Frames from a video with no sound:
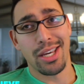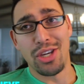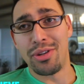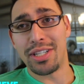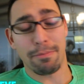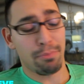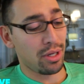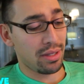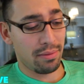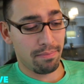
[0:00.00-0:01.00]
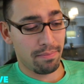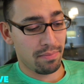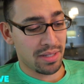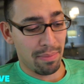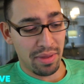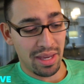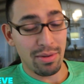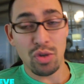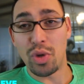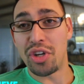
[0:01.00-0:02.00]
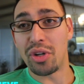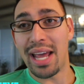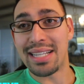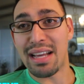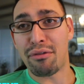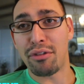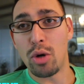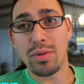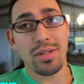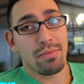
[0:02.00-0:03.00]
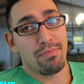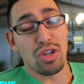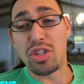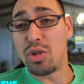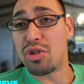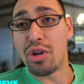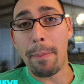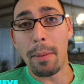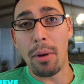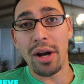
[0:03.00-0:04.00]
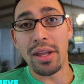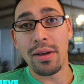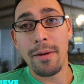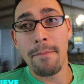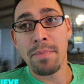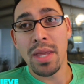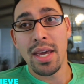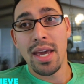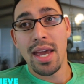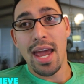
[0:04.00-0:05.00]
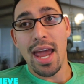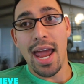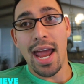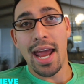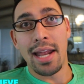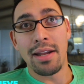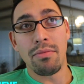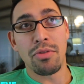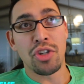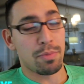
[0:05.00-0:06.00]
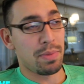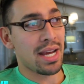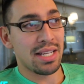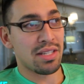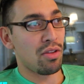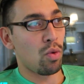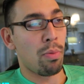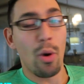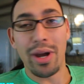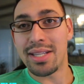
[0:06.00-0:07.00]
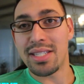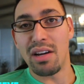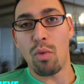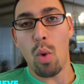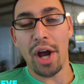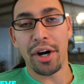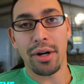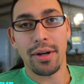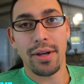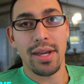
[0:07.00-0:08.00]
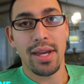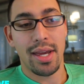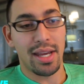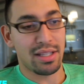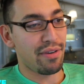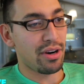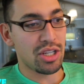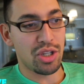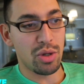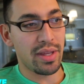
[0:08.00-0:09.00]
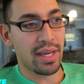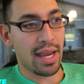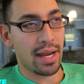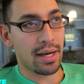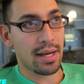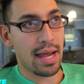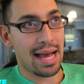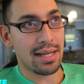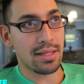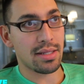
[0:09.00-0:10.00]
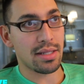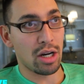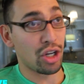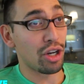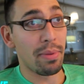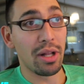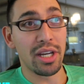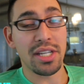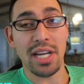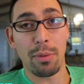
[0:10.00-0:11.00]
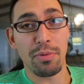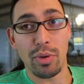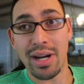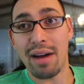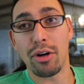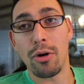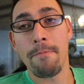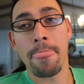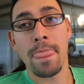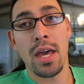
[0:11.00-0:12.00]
you can just put something in between your legs that floats and just use your upper body. And just because of the buoyancy of water, it's very soothing and has a good ability to help you recover.